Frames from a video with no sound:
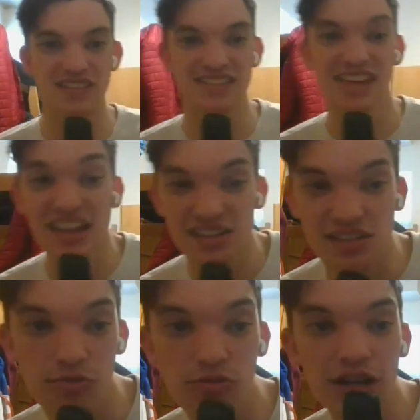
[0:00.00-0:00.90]

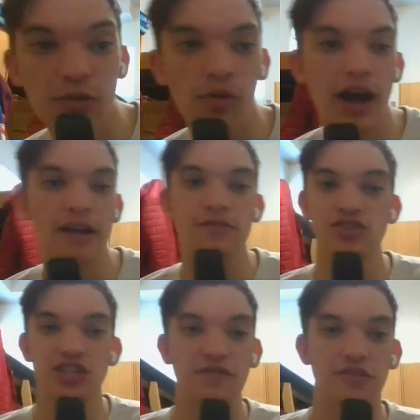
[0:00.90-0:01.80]
6'3" wide
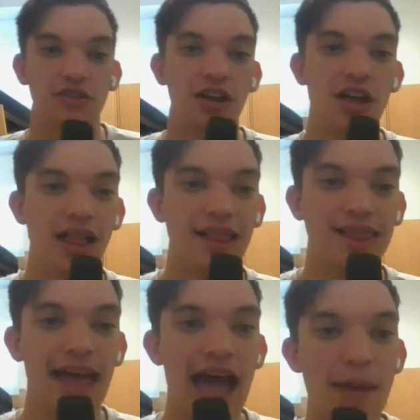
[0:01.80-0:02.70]
receiver.
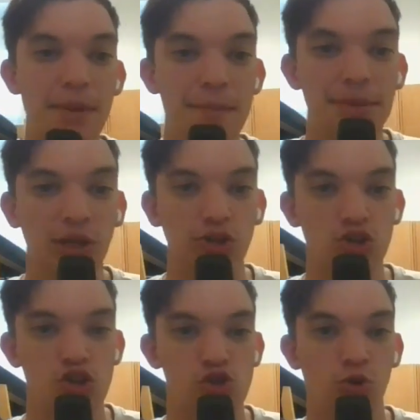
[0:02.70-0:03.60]

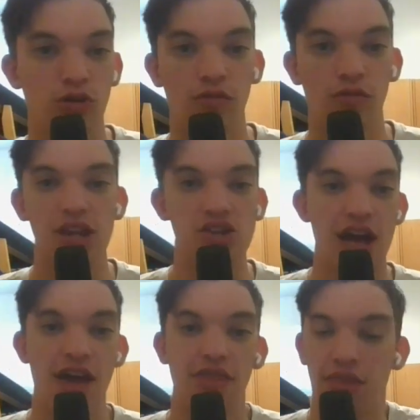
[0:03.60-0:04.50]
Lab-built
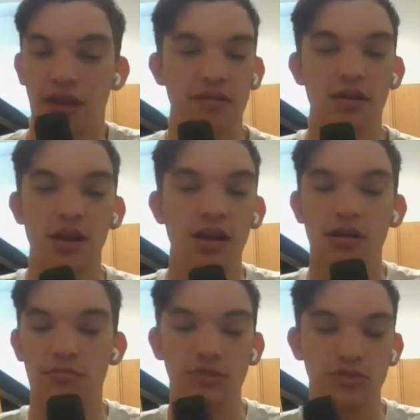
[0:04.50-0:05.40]
short-range athlete.
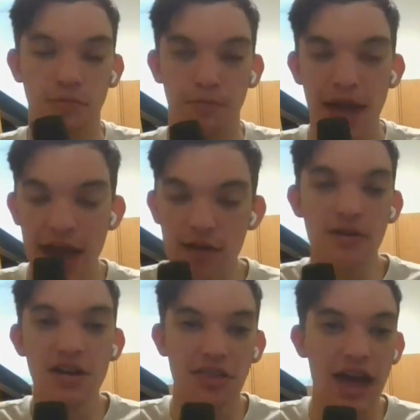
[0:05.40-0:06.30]

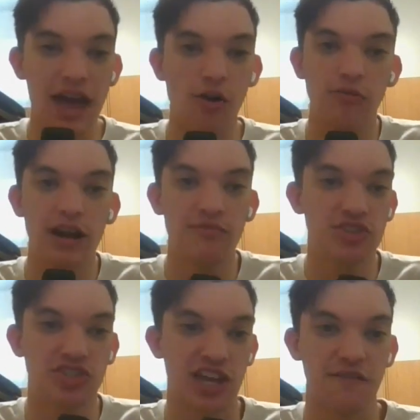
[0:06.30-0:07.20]
Pairing that already
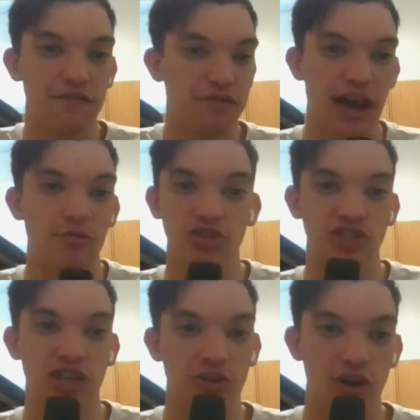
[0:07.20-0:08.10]
with Zay
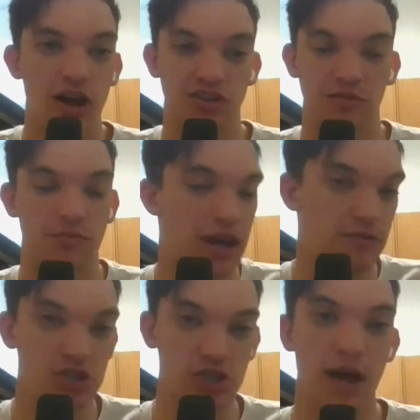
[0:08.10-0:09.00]
Flowers sounds awesome.
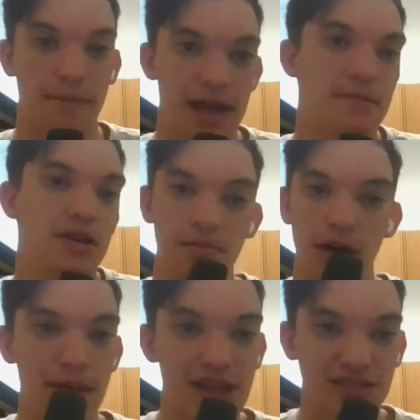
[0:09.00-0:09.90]
And Rashad Bateman,
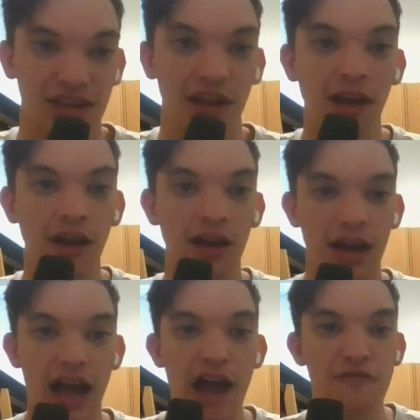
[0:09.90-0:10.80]
amazing.
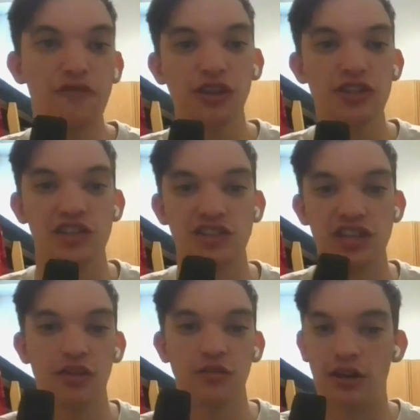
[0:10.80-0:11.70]
Effortless
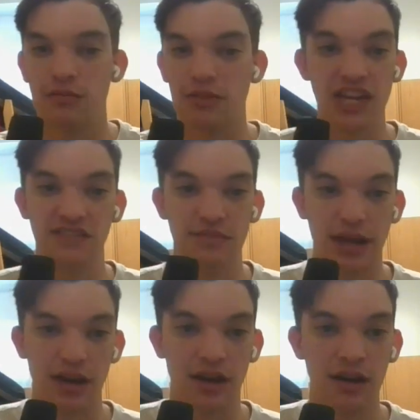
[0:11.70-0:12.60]
accelerator,
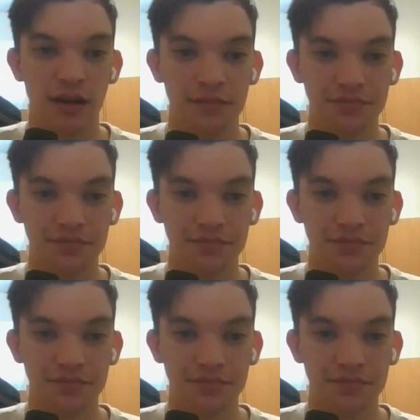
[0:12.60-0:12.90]
even better.